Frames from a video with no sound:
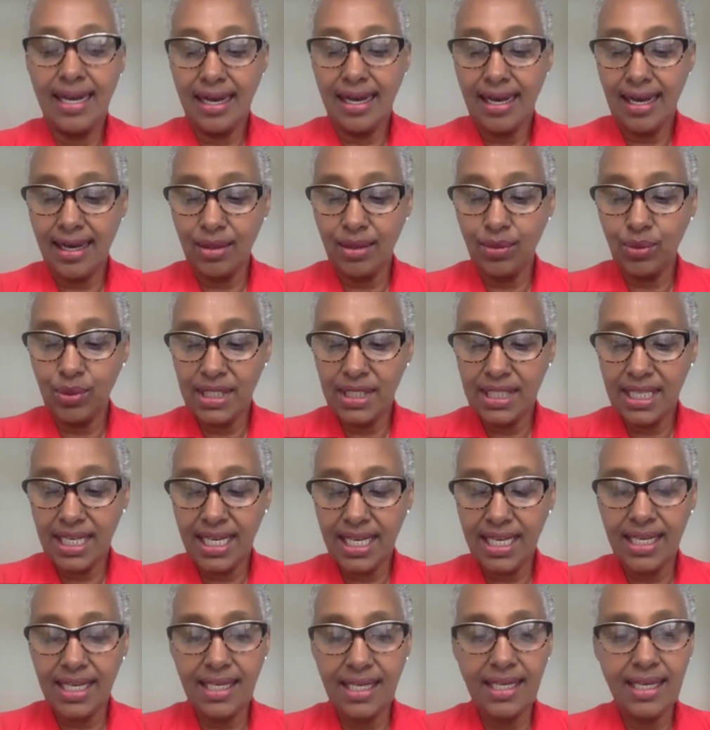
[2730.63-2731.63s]
I would
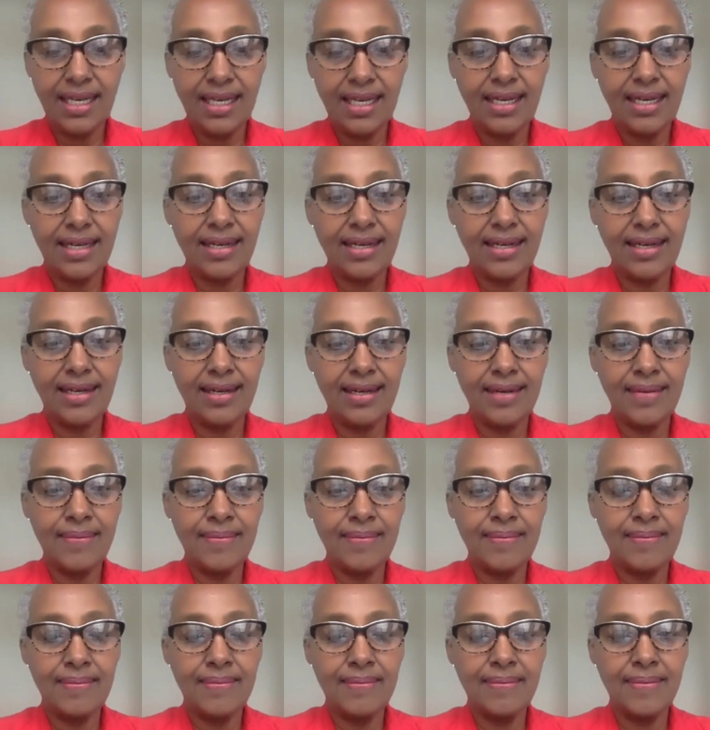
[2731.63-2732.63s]
say
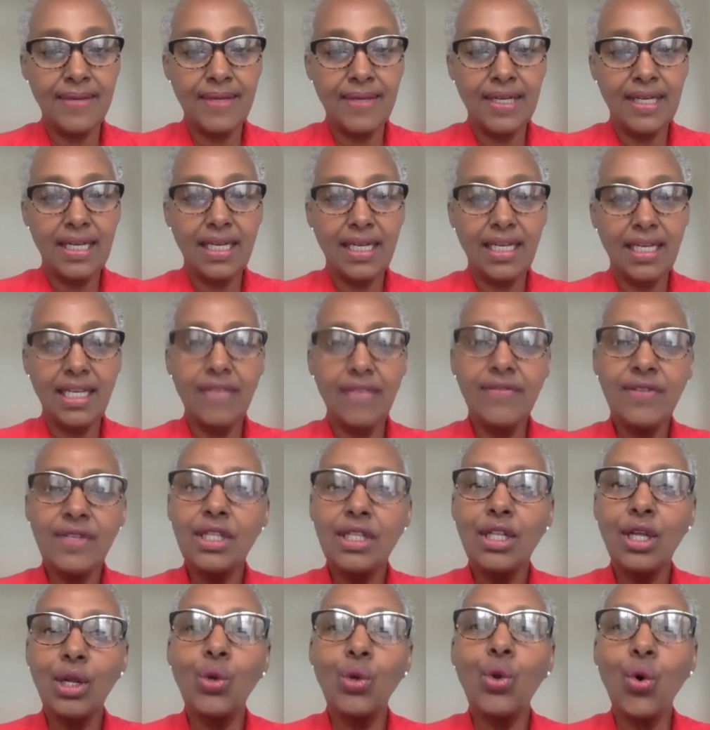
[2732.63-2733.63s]

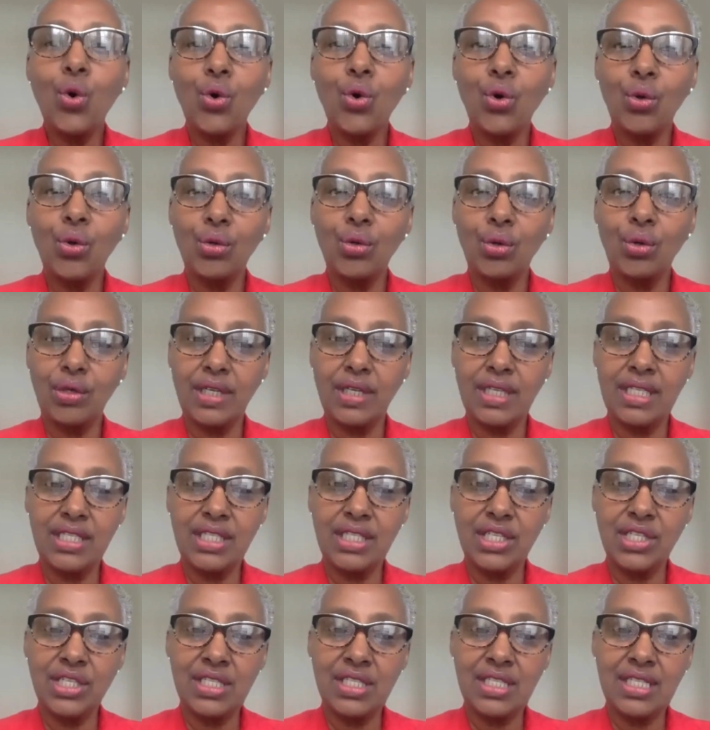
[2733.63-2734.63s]
even the local
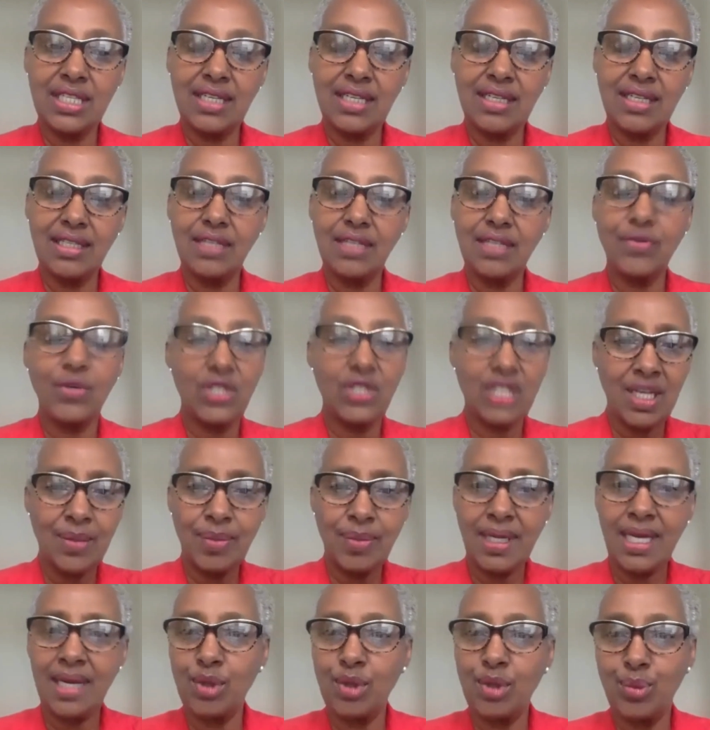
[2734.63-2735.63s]
organizations that are here. For
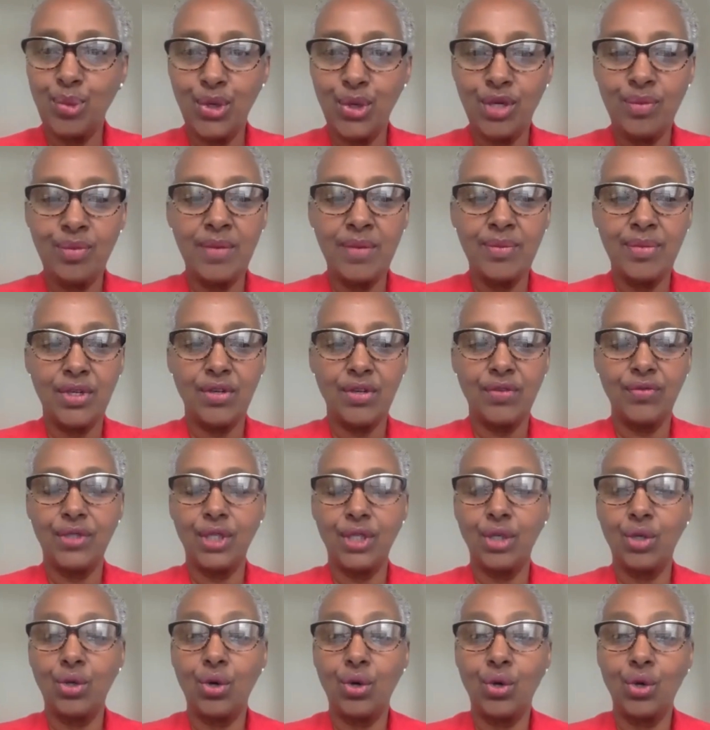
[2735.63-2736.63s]
example, I'm a board member of
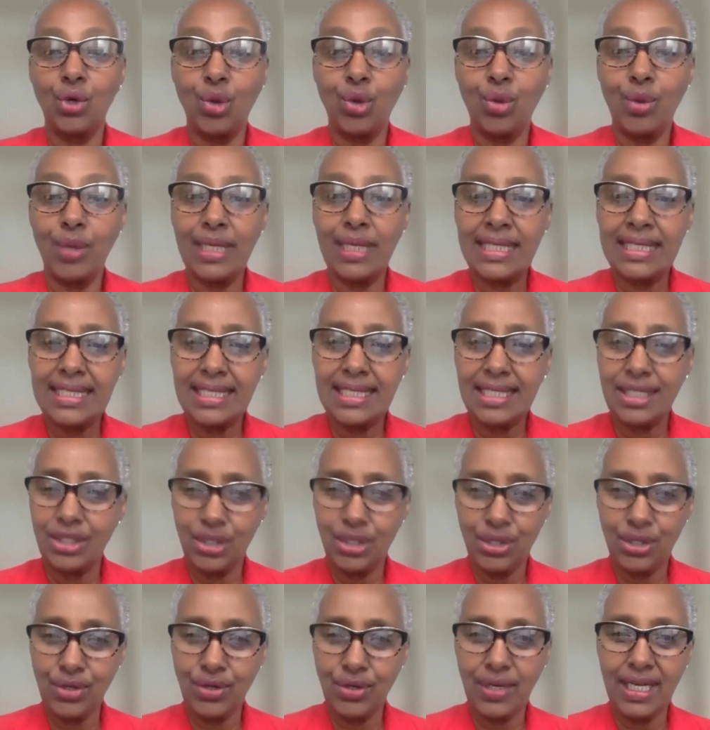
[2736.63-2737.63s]
the Go Global NC. Do
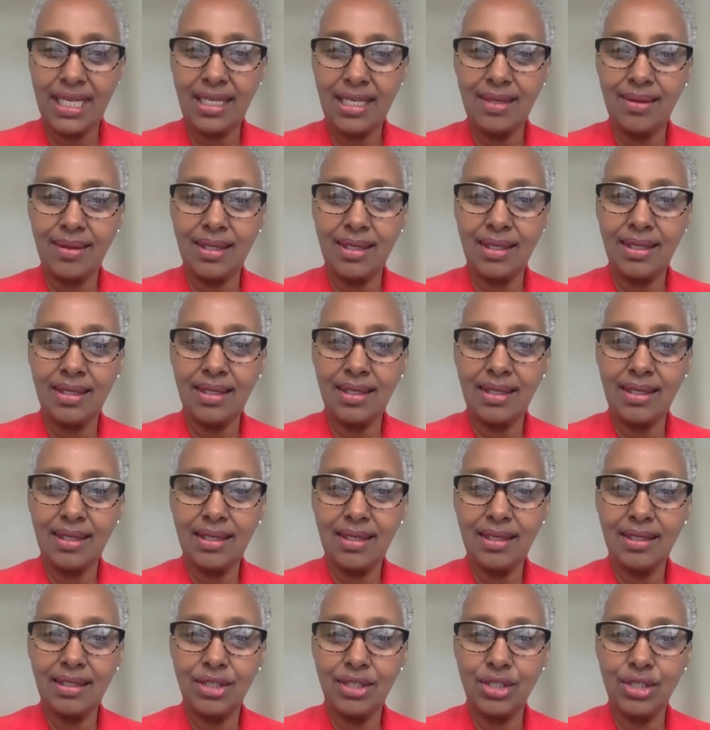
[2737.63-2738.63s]
you
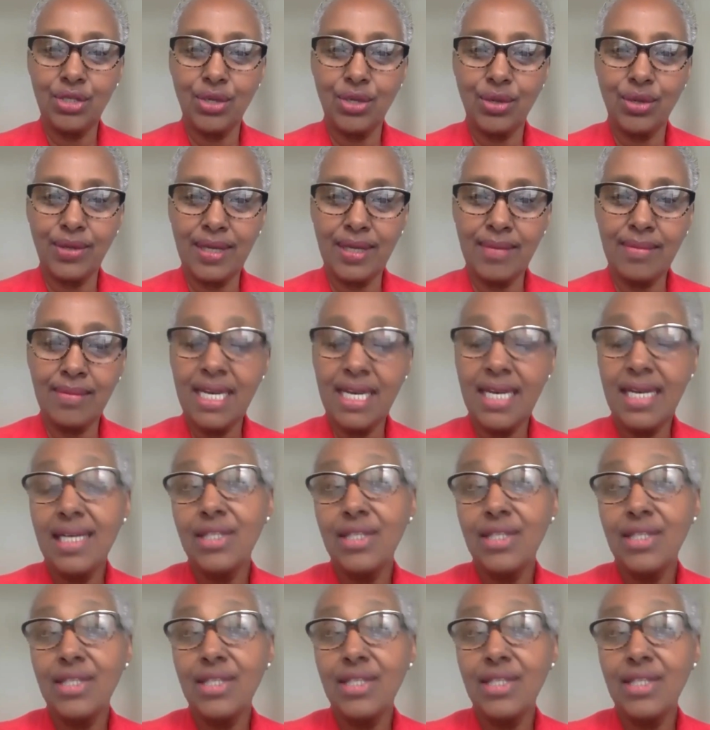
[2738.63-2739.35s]
know them?